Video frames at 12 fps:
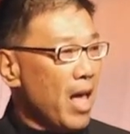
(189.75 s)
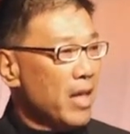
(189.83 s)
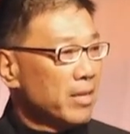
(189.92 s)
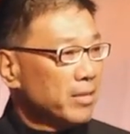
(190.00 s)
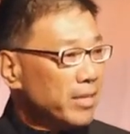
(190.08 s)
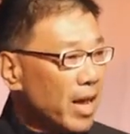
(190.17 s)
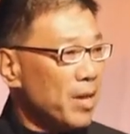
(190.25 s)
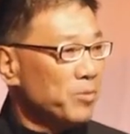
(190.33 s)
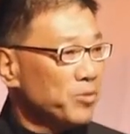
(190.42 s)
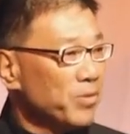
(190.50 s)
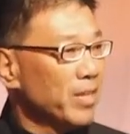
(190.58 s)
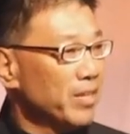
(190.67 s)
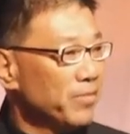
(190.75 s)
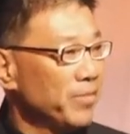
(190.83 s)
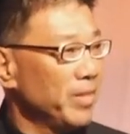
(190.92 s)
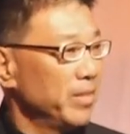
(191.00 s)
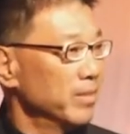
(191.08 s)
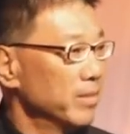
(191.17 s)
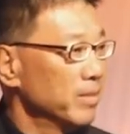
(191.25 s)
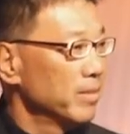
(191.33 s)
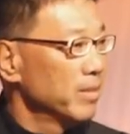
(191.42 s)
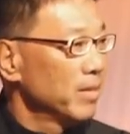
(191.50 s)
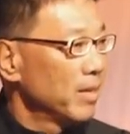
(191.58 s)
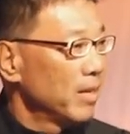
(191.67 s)
and the times we live in
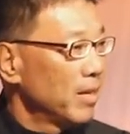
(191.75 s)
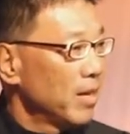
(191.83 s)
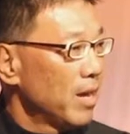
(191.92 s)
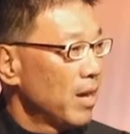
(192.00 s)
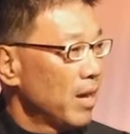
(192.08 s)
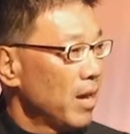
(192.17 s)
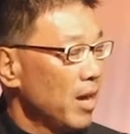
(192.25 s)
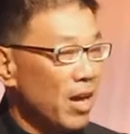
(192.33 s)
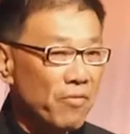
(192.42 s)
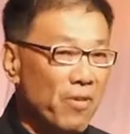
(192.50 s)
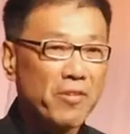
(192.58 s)
are